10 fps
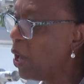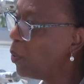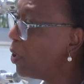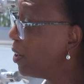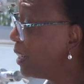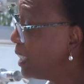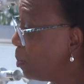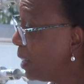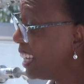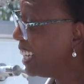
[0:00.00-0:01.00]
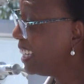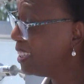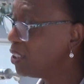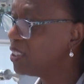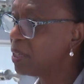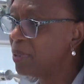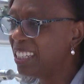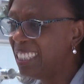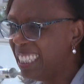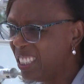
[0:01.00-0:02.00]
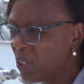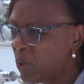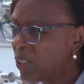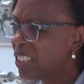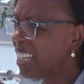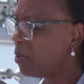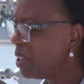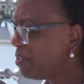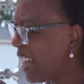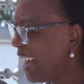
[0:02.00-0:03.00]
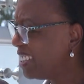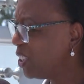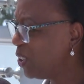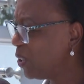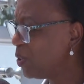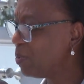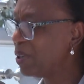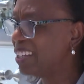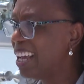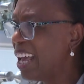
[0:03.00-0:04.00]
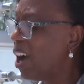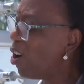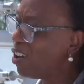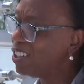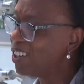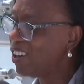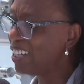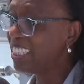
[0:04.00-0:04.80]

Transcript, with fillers: We're explaining some of the detours that we've had to do, but all in all,